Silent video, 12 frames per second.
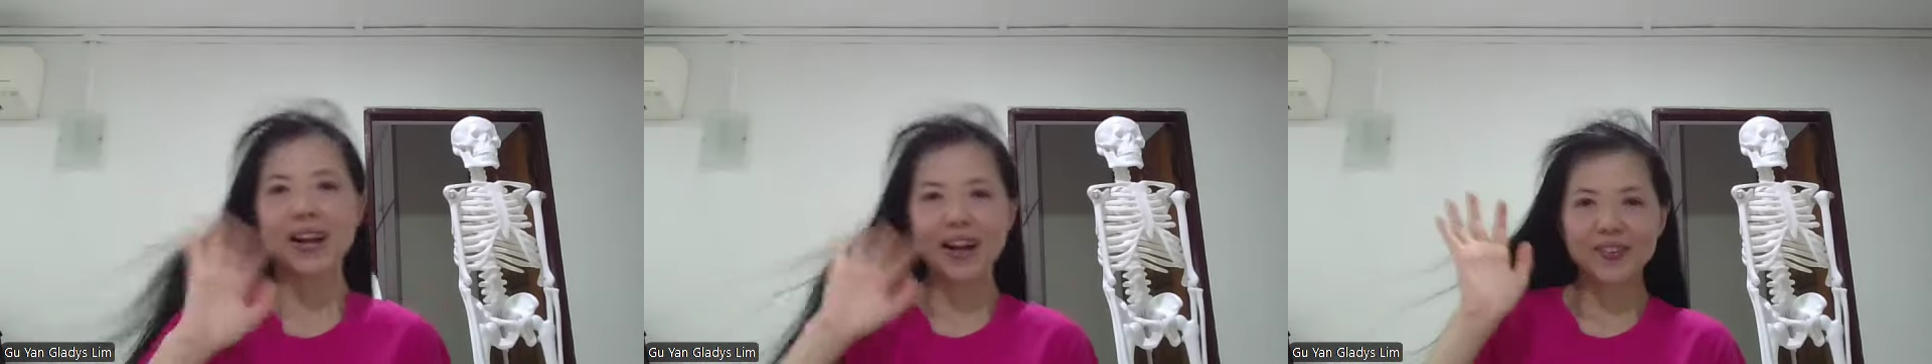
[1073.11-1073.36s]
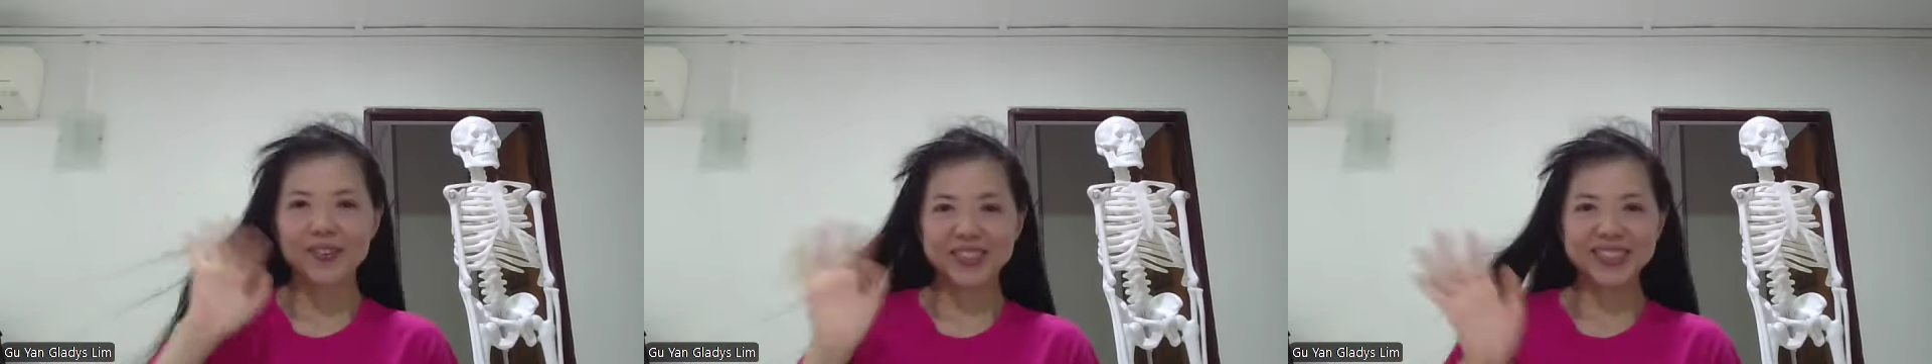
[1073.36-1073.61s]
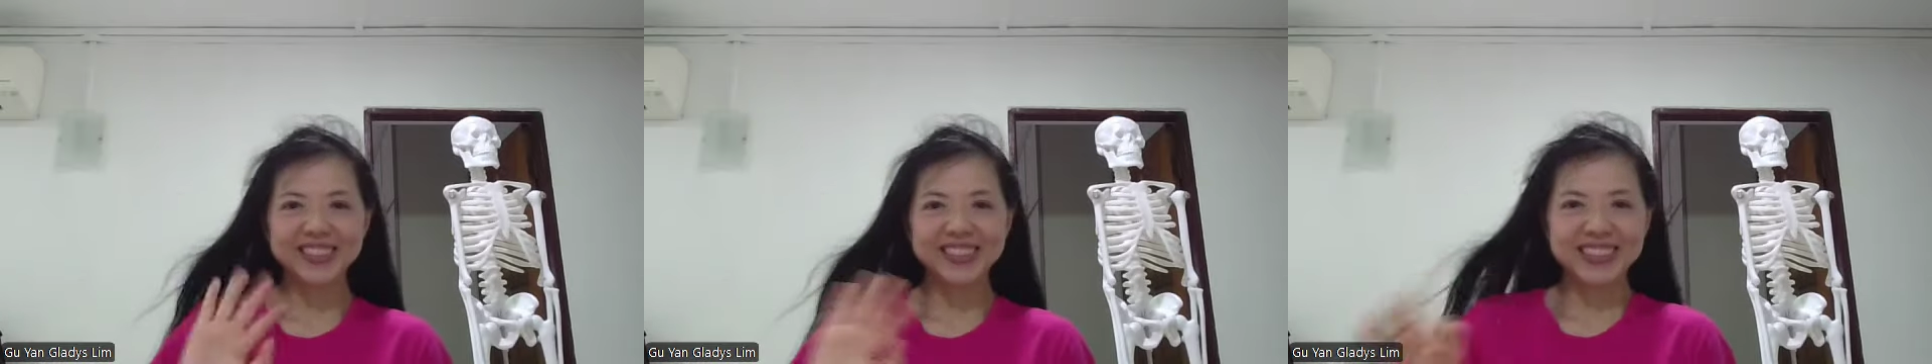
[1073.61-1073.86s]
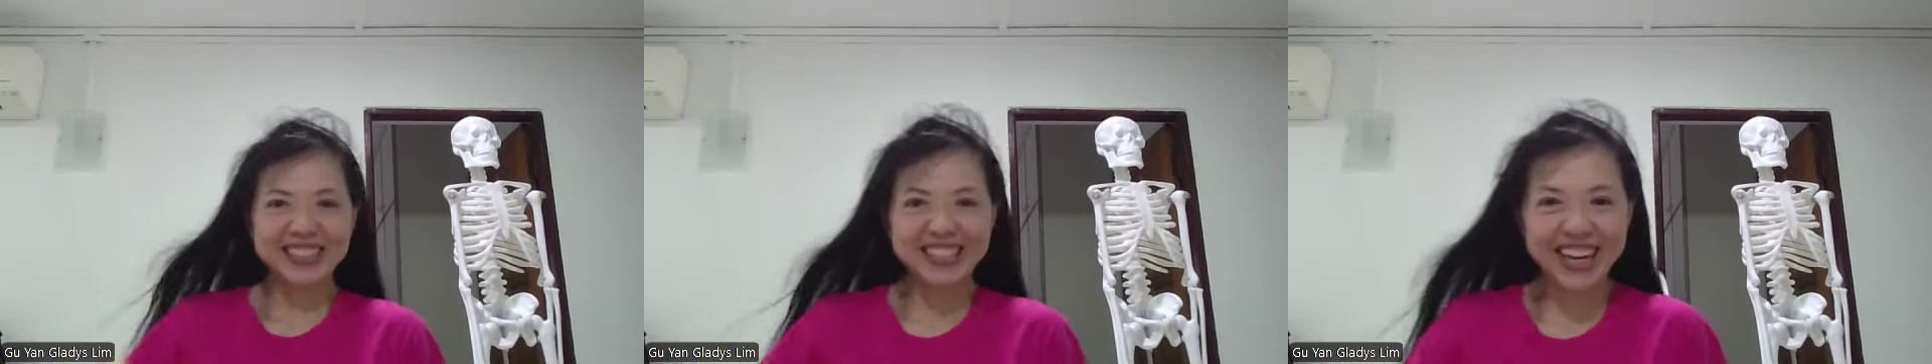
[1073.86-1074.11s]
I will
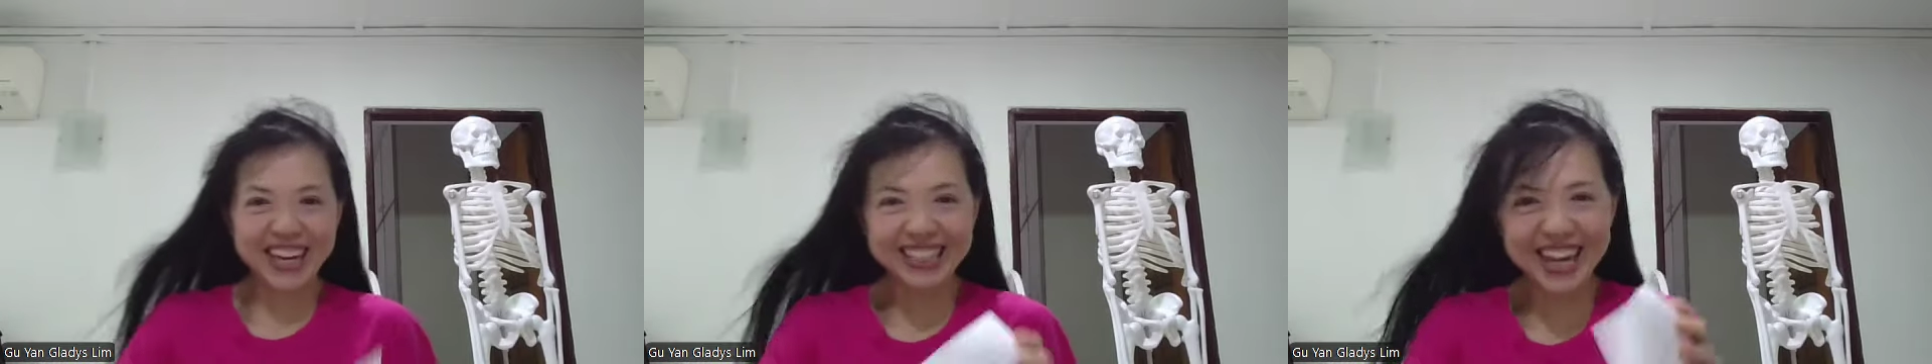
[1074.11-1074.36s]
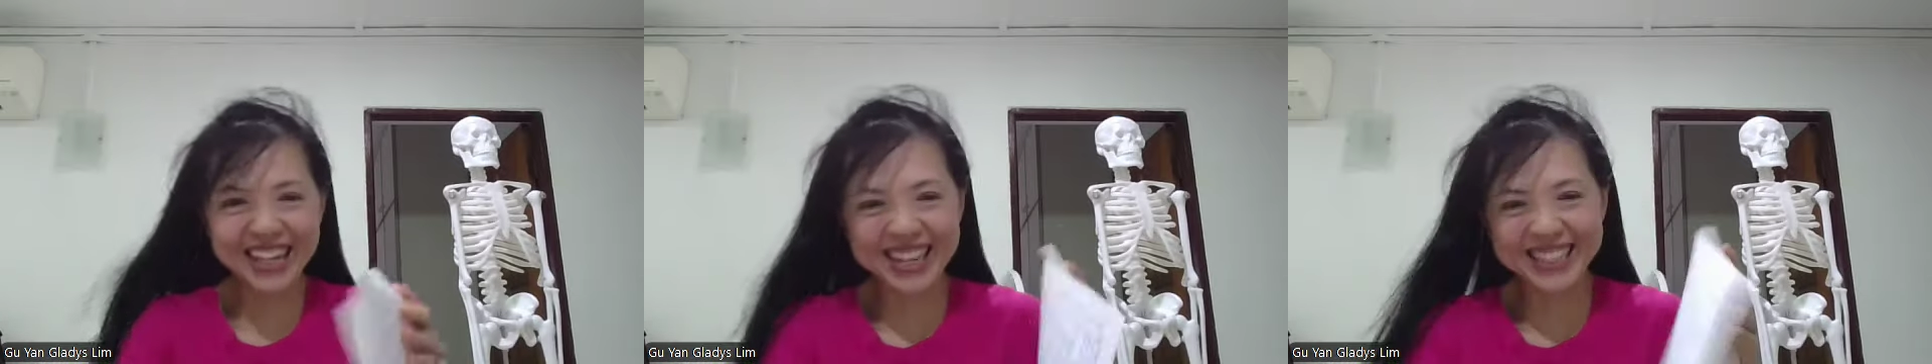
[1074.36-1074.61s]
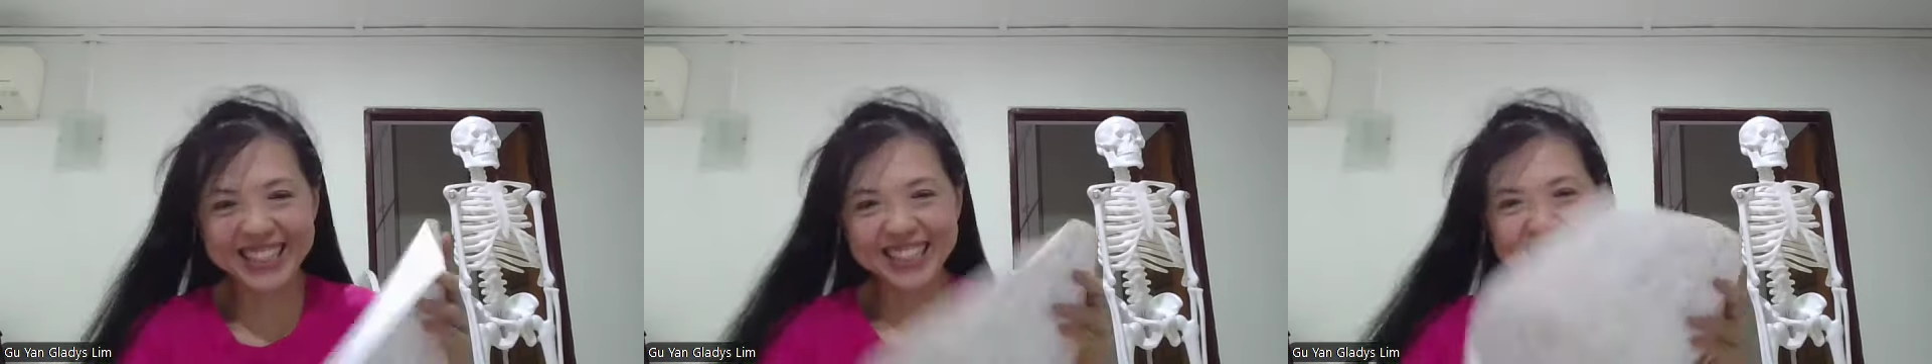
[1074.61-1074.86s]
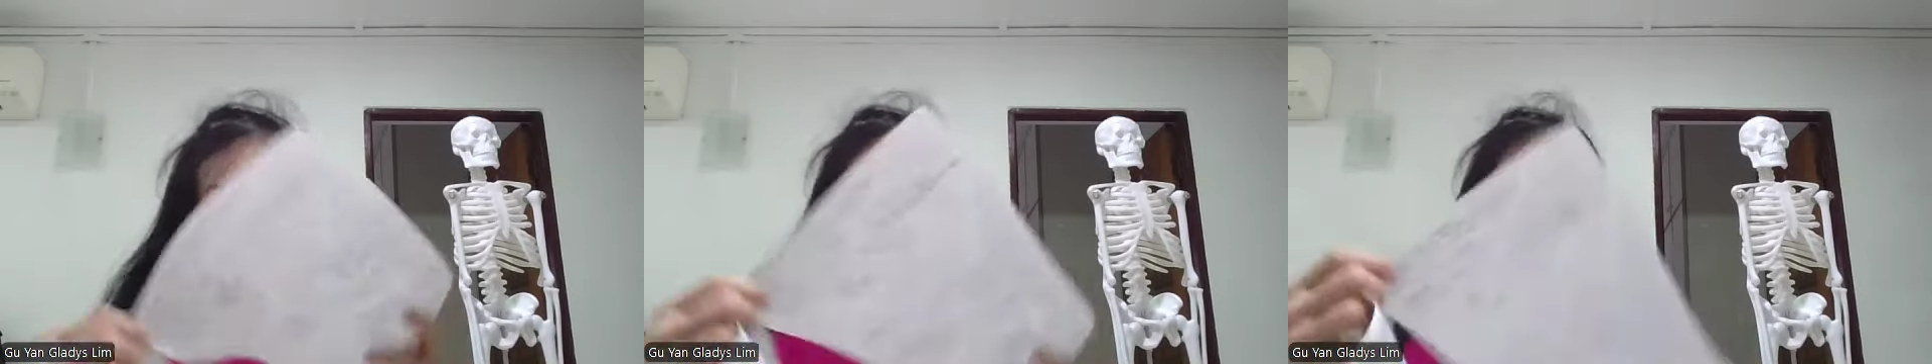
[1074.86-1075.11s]
share that
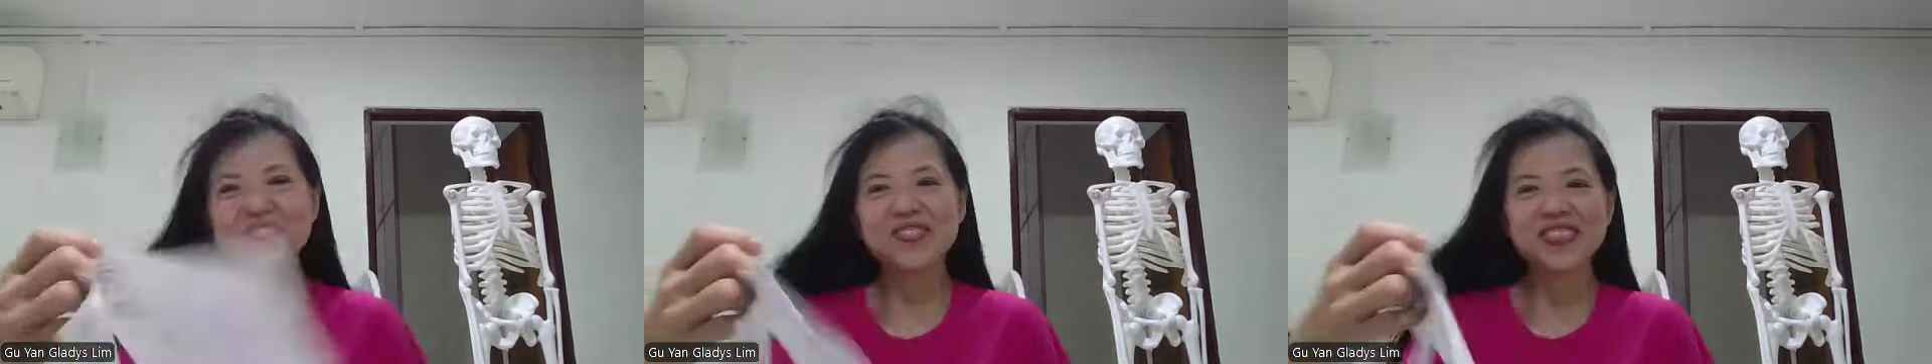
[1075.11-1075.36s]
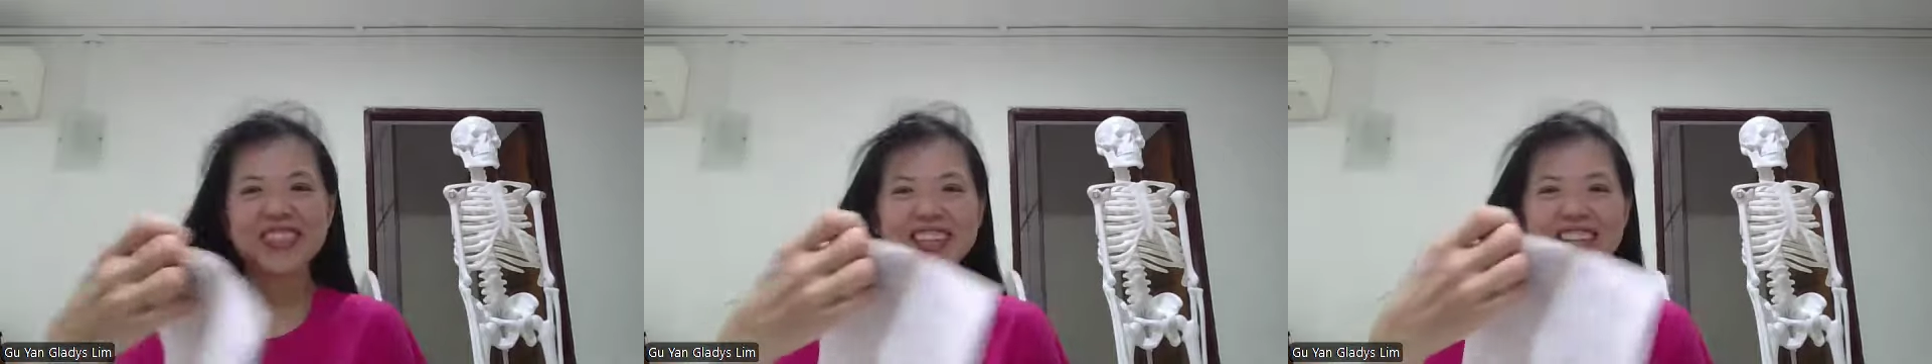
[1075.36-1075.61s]
another time.